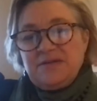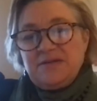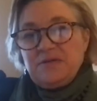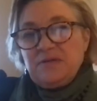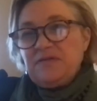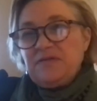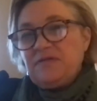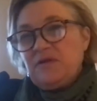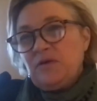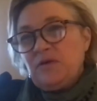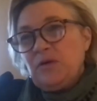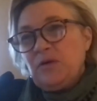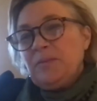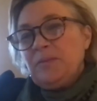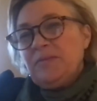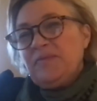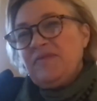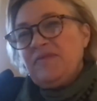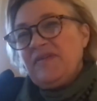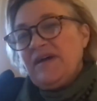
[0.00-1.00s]

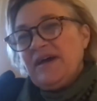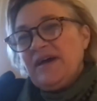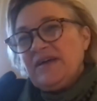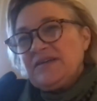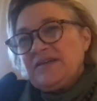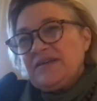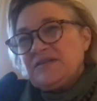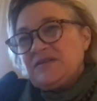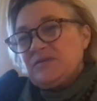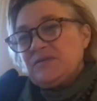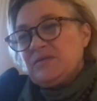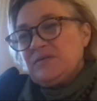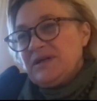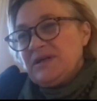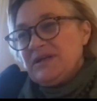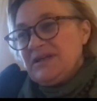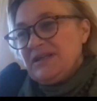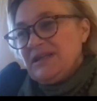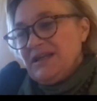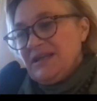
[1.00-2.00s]
reform that we
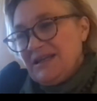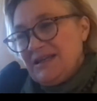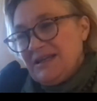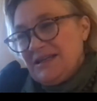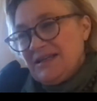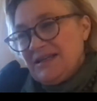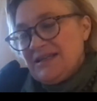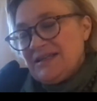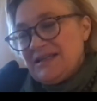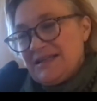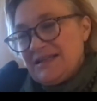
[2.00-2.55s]
need,